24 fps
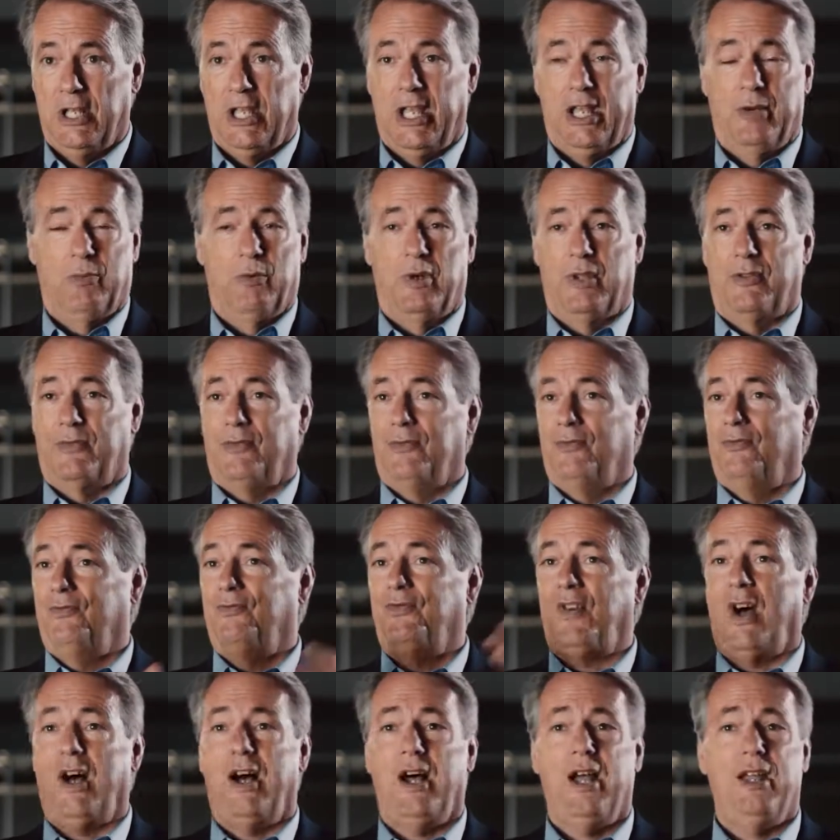And with
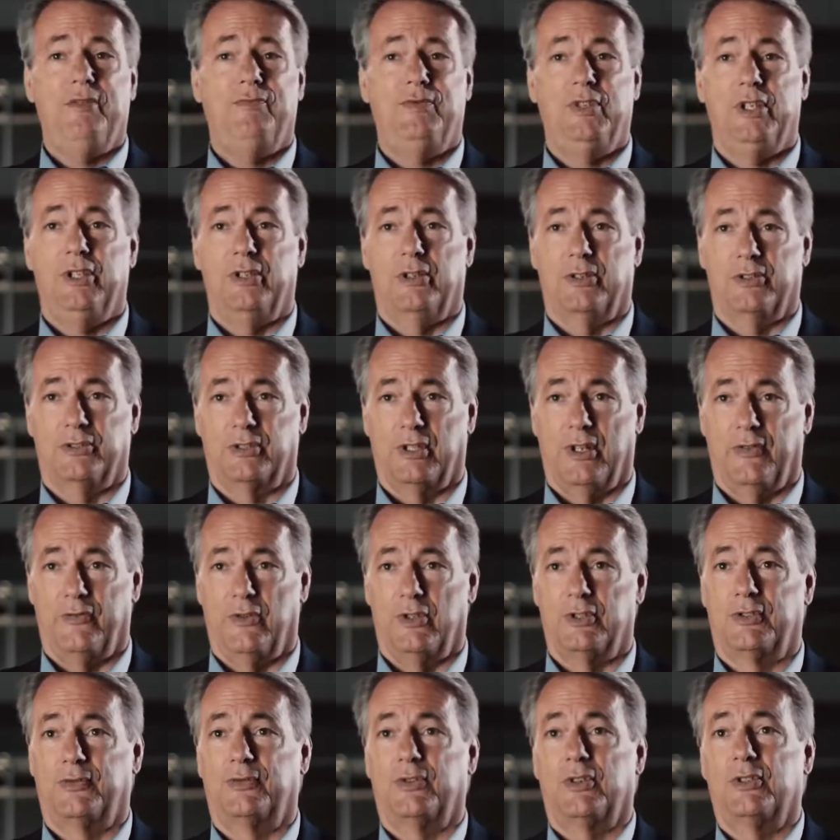5 years of
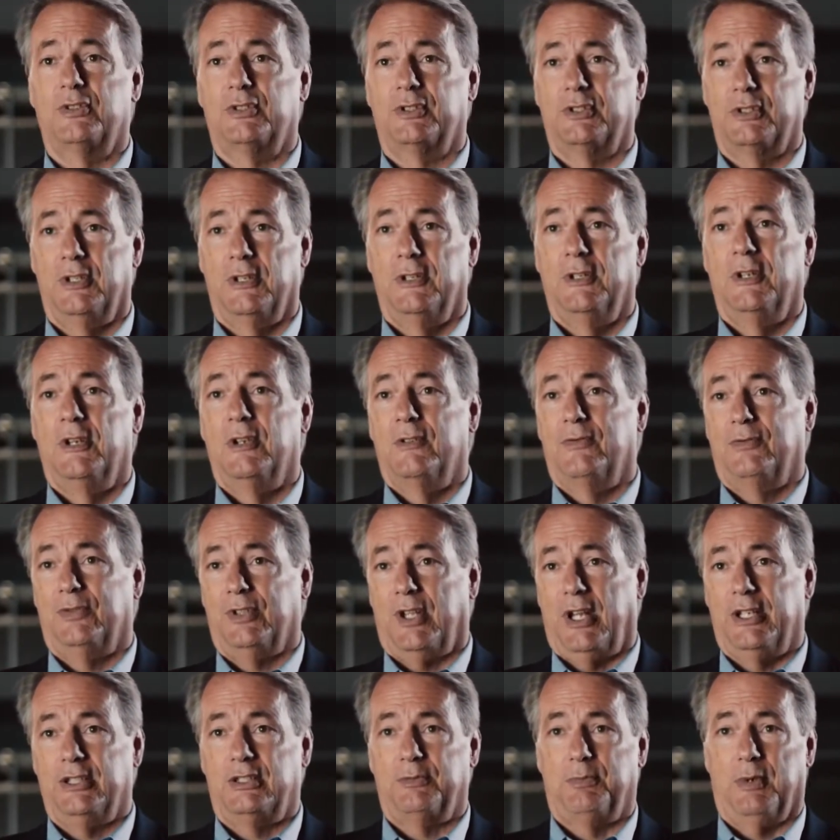those first
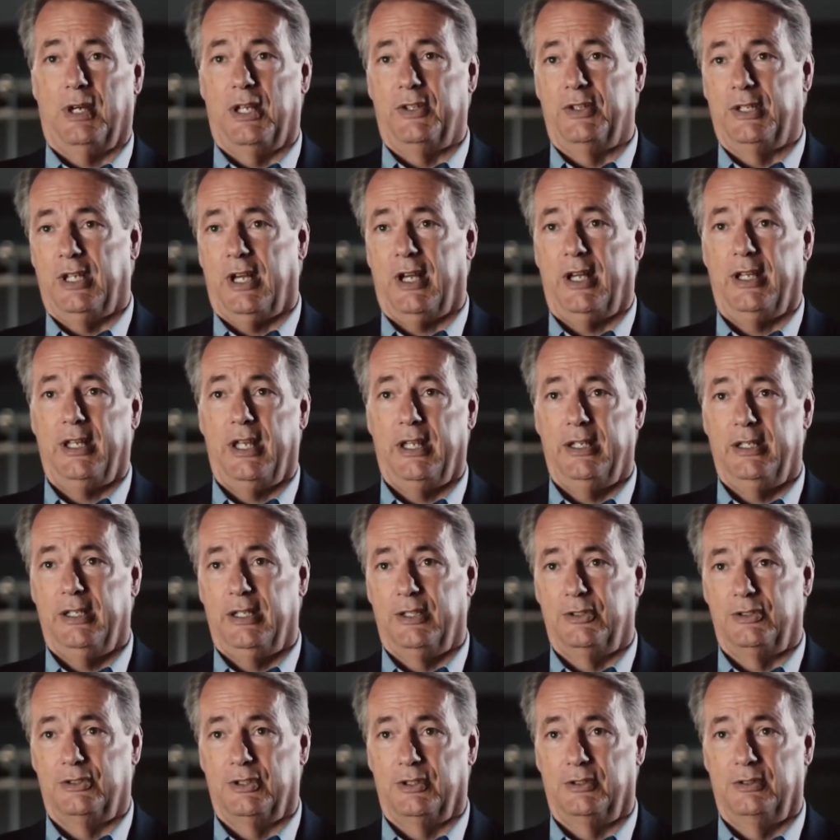flights by the IA
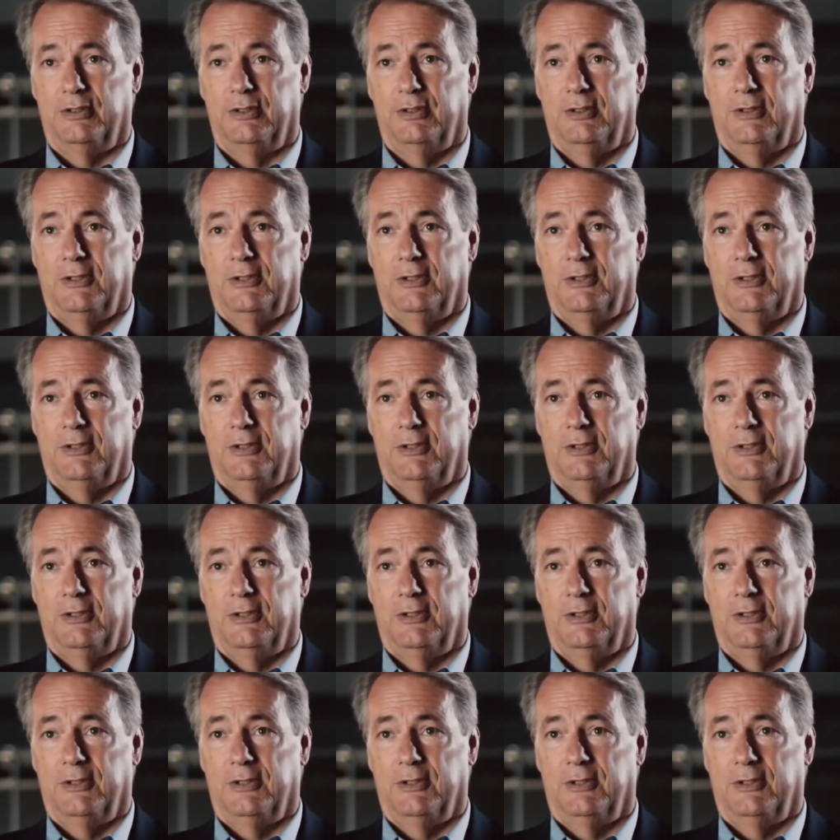engine,